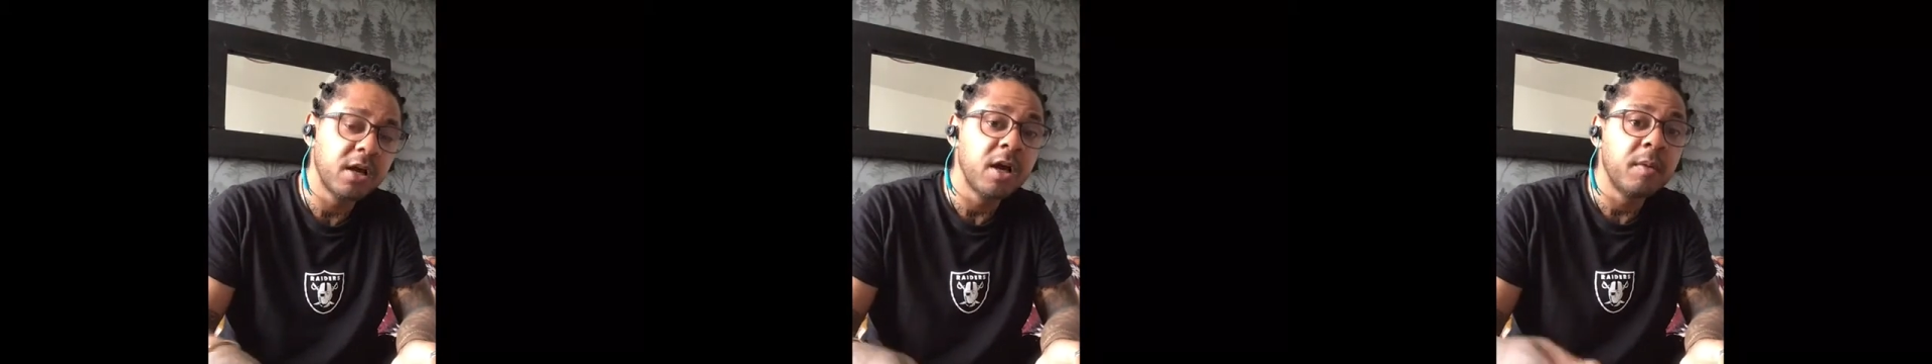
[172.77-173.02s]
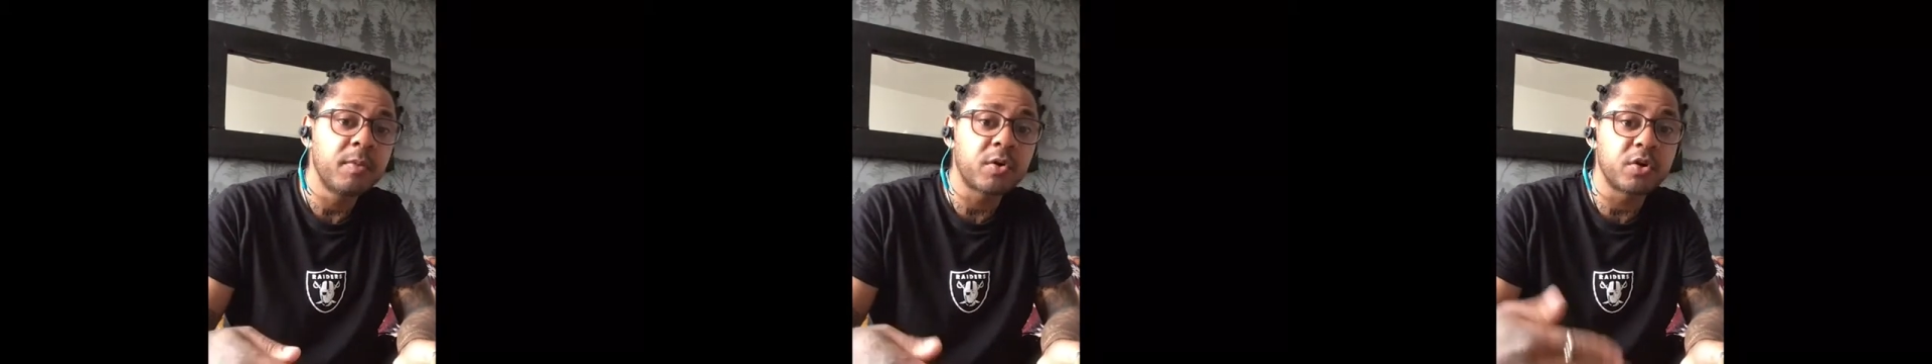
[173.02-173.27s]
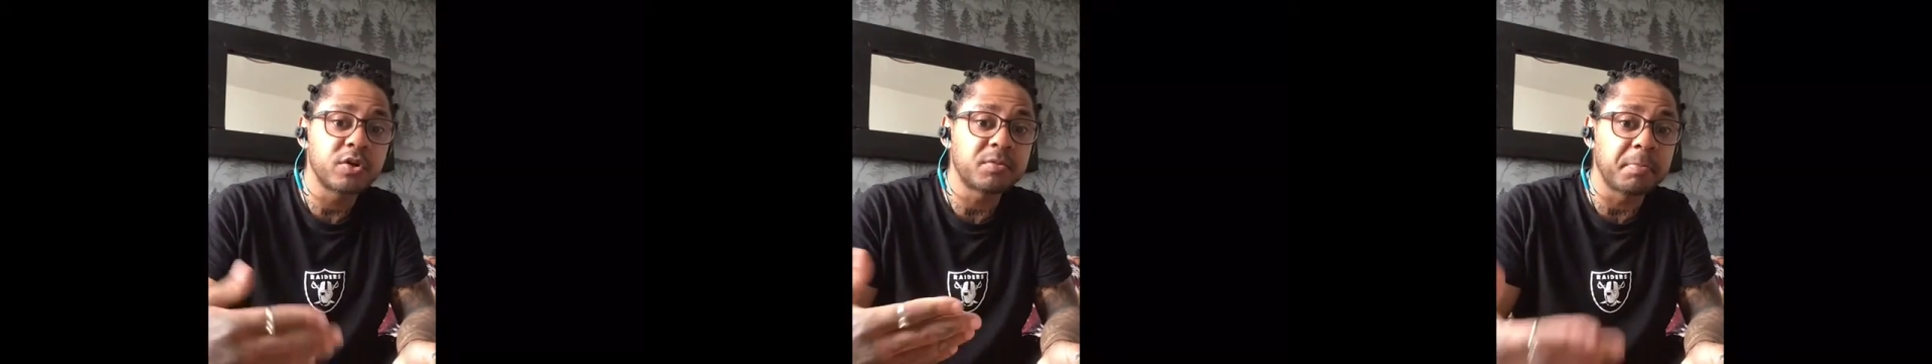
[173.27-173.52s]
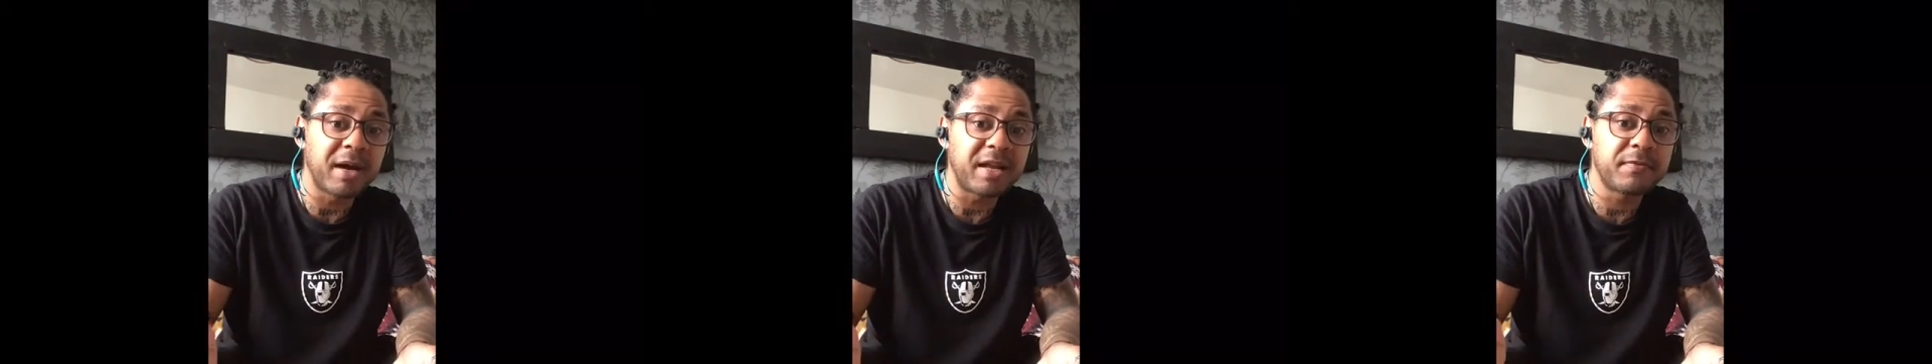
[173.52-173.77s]
Because
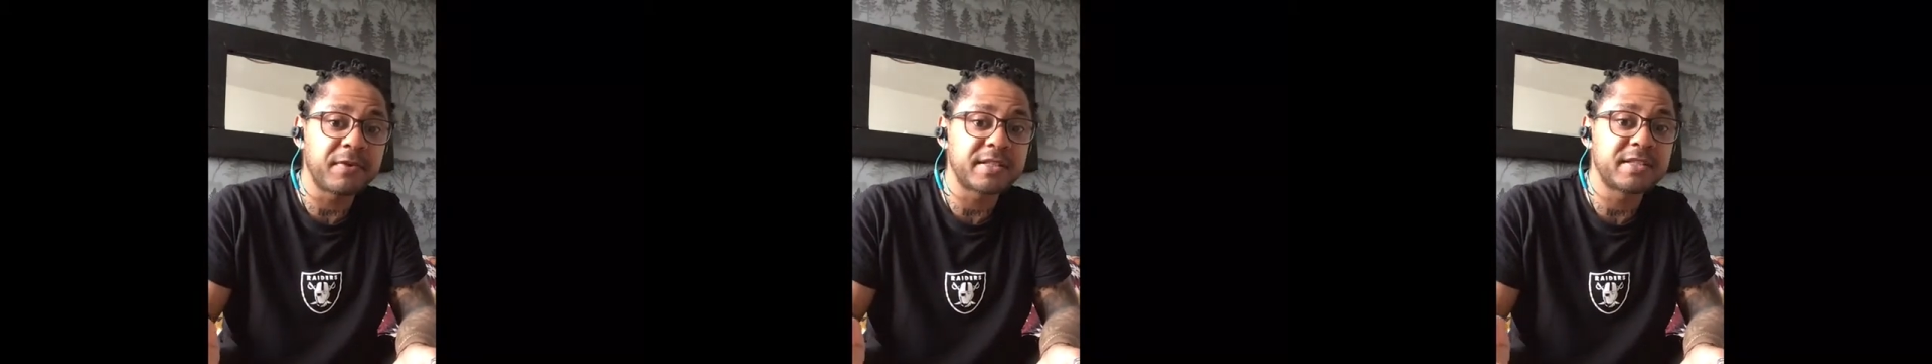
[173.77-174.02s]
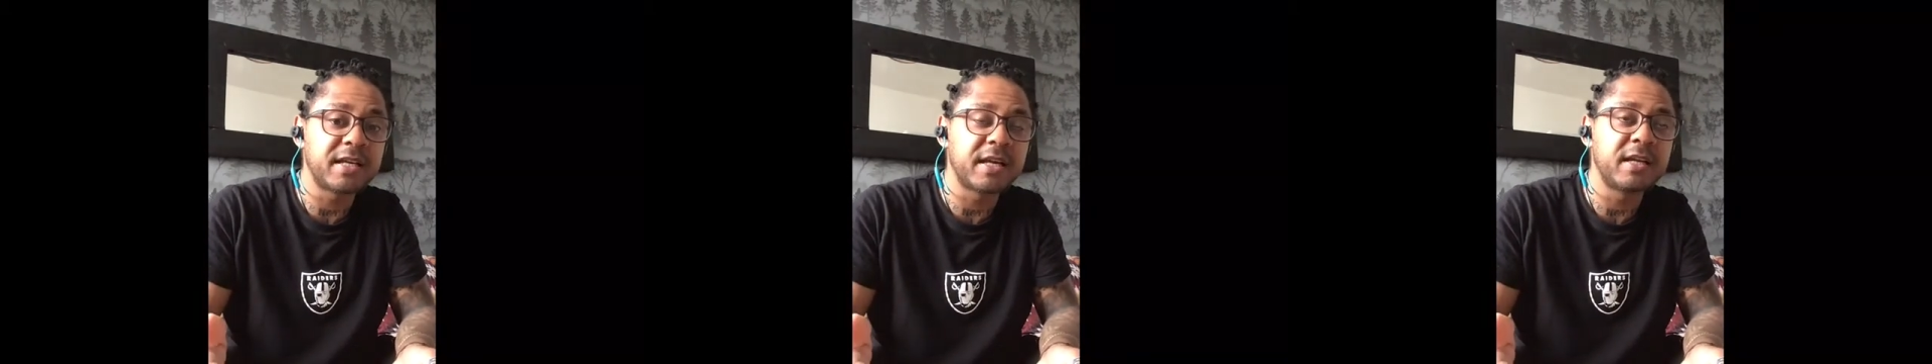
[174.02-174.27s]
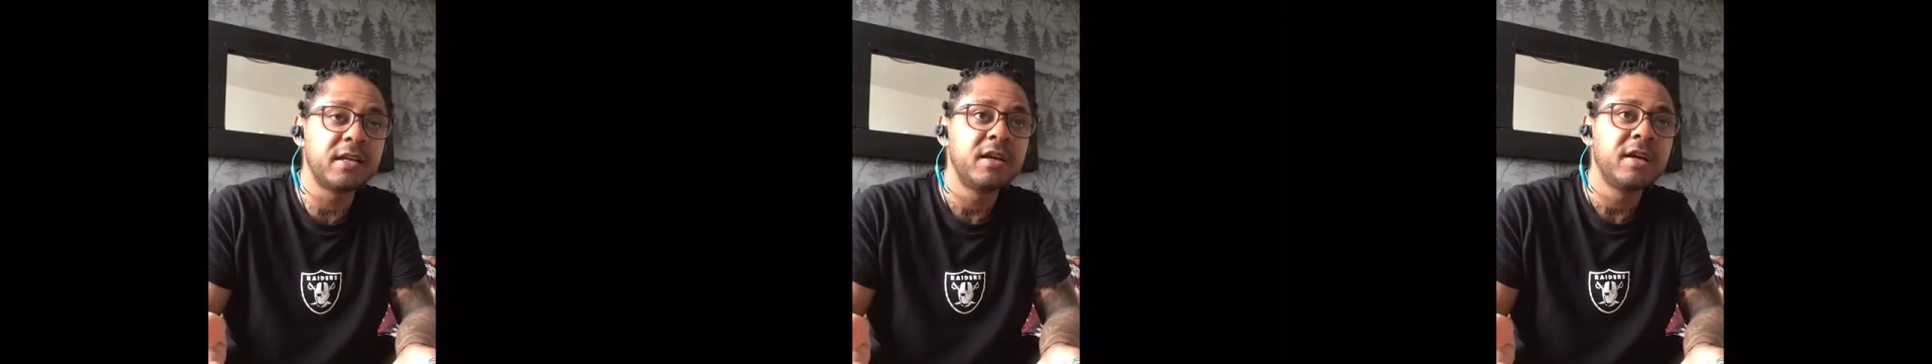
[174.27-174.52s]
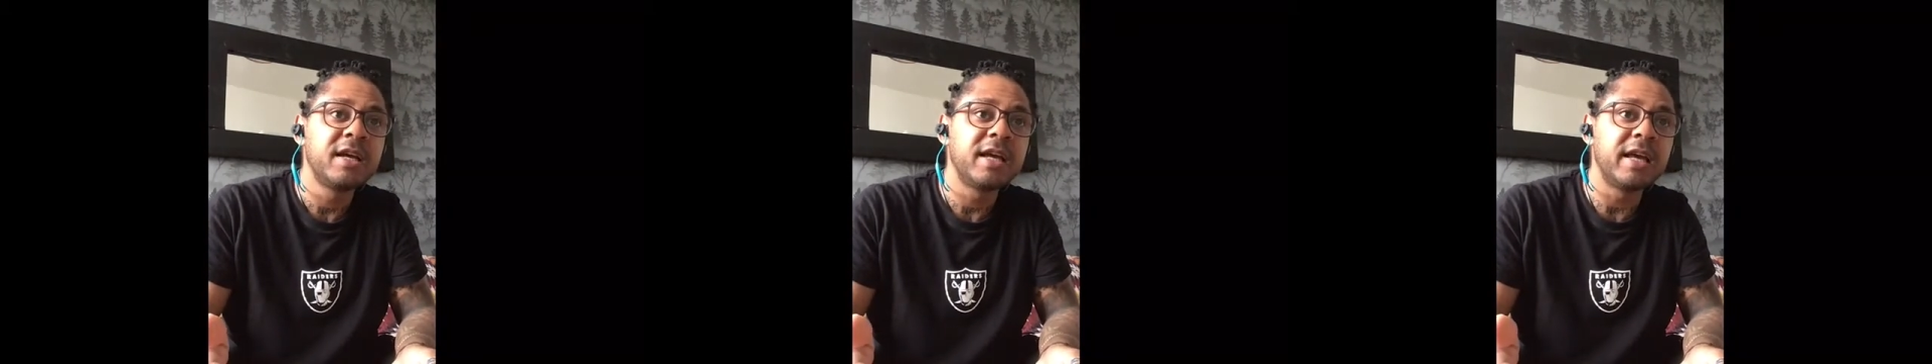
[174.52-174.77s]
manifesting
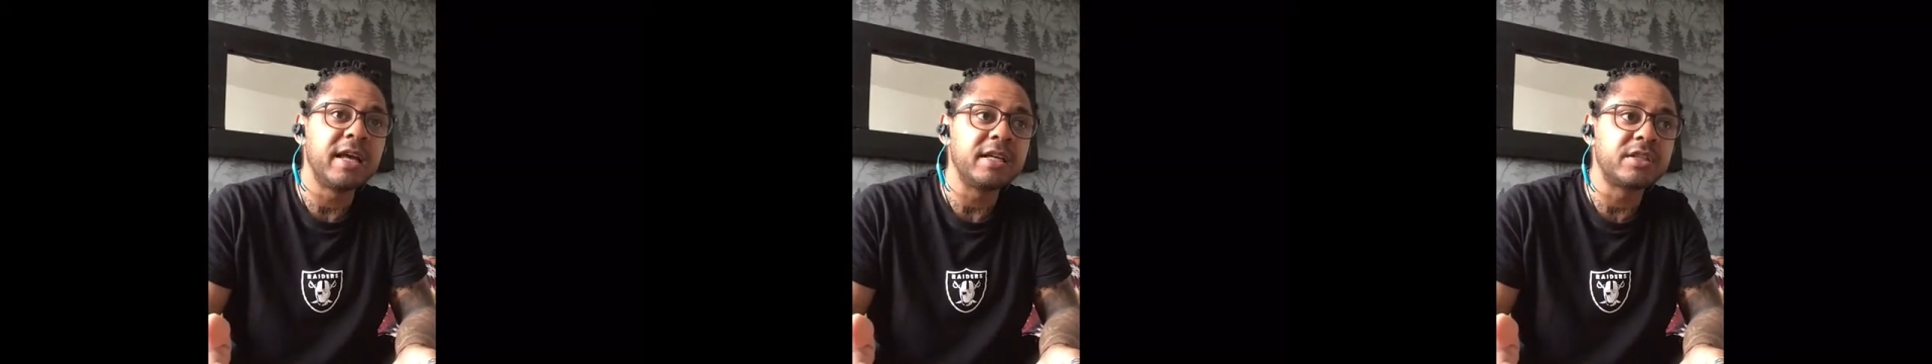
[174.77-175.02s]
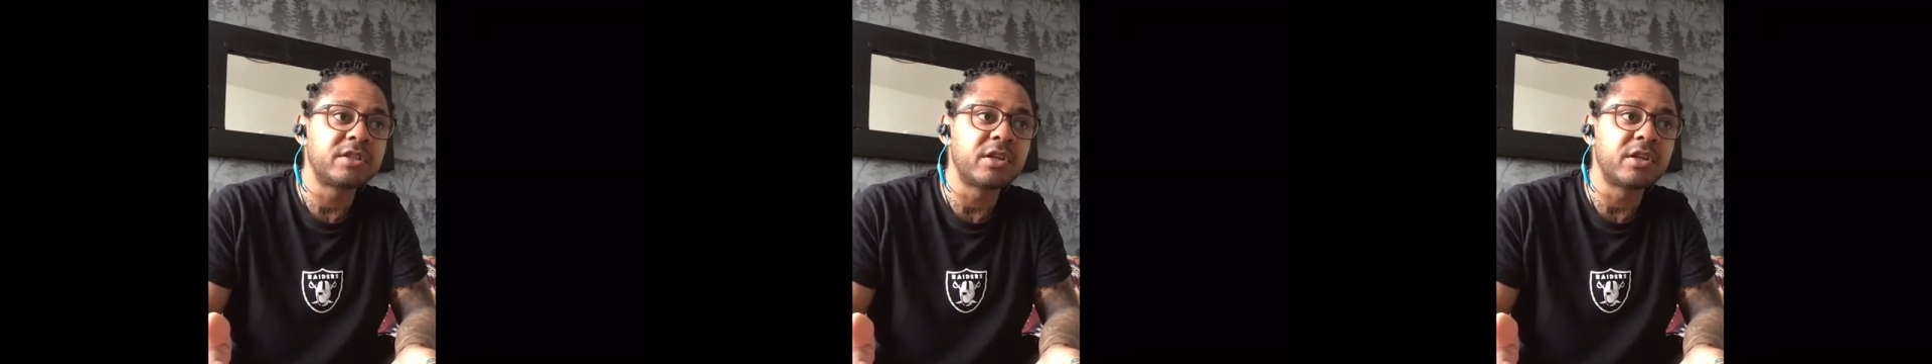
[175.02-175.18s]
is